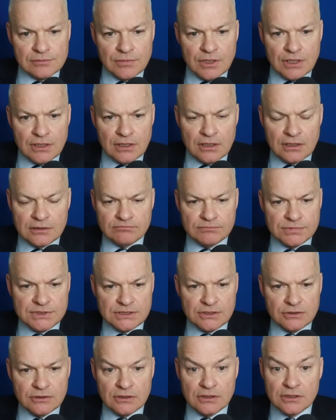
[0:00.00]
But I'm
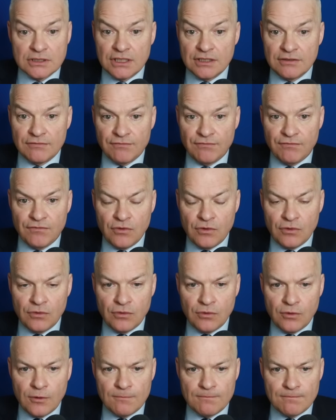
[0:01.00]
still looking
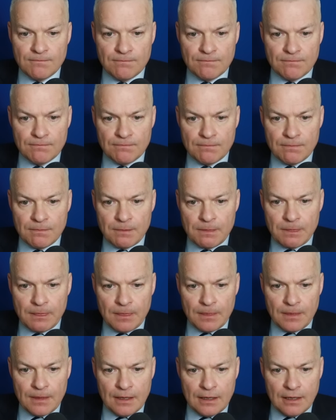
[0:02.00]
for
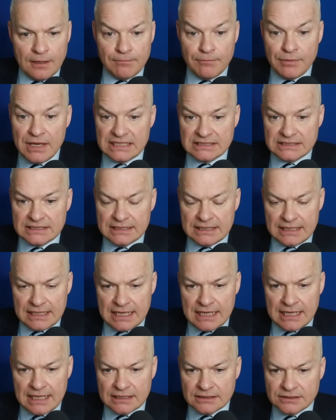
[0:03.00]
a better
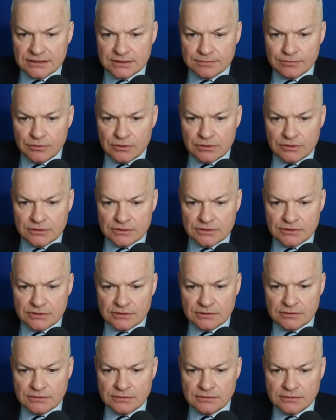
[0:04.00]
X
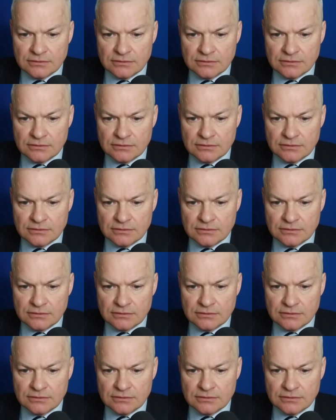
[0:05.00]
spot.